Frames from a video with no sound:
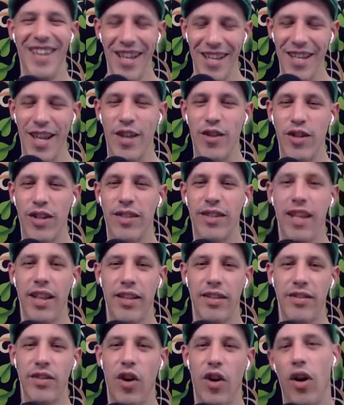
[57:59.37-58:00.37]
yeah, you could tell
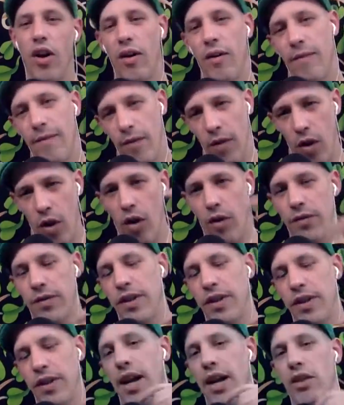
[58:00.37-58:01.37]
us off
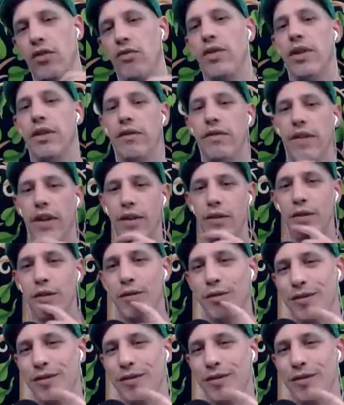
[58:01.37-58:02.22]
the air how you really felt.